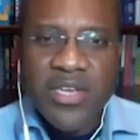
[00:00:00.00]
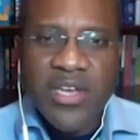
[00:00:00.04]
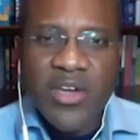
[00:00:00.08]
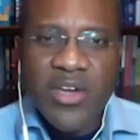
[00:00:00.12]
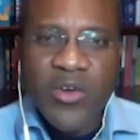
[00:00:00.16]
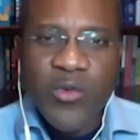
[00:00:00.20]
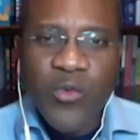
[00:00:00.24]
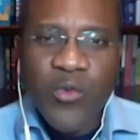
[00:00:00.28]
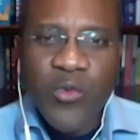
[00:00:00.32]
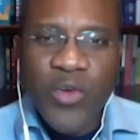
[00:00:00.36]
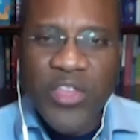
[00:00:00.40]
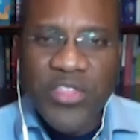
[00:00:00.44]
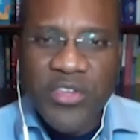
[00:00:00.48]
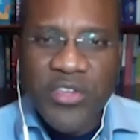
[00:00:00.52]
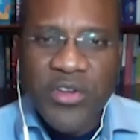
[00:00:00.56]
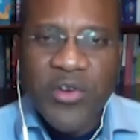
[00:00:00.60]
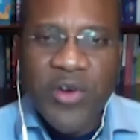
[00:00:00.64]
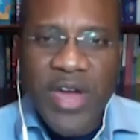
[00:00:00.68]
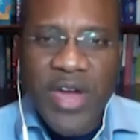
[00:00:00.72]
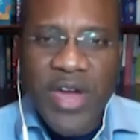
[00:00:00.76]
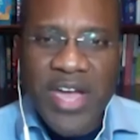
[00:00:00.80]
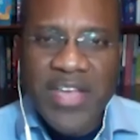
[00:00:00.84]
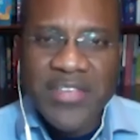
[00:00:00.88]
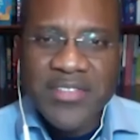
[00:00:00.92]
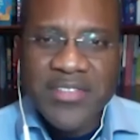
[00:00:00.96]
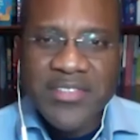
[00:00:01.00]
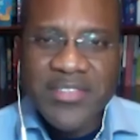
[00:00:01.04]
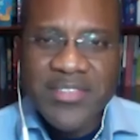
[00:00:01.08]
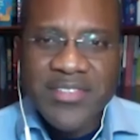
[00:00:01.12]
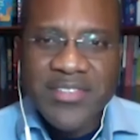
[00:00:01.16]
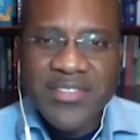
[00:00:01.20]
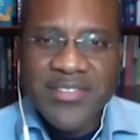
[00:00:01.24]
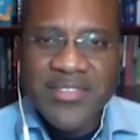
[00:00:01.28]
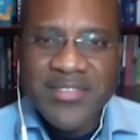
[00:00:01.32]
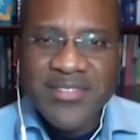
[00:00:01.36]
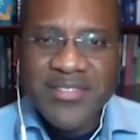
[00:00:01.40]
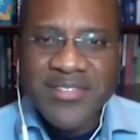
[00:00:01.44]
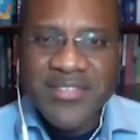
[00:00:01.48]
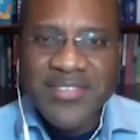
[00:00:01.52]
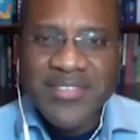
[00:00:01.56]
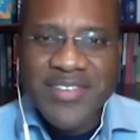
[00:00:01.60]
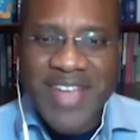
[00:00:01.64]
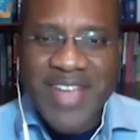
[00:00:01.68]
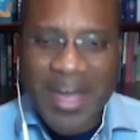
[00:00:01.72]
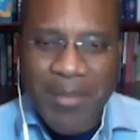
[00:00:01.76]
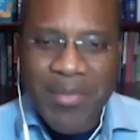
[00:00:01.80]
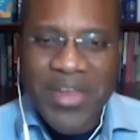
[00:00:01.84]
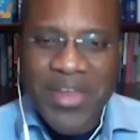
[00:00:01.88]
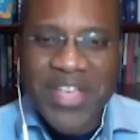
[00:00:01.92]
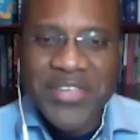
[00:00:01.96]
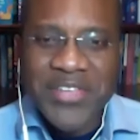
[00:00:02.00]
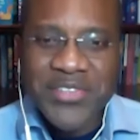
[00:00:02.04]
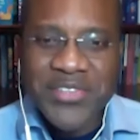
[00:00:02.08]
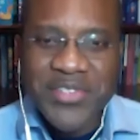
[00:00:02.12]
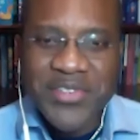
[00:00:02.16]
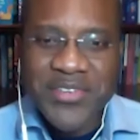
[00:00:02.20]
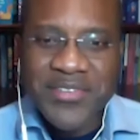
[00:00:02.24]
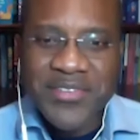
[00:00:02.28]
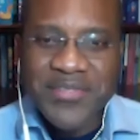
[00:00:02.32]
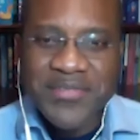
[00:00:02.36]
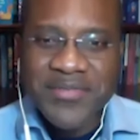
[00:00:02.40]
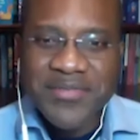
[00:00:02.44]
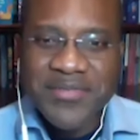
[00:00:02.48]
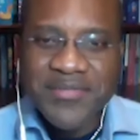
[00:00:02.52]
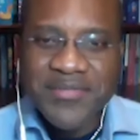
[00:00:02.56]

with Christ. Christ. God, God, bless, bless you. you.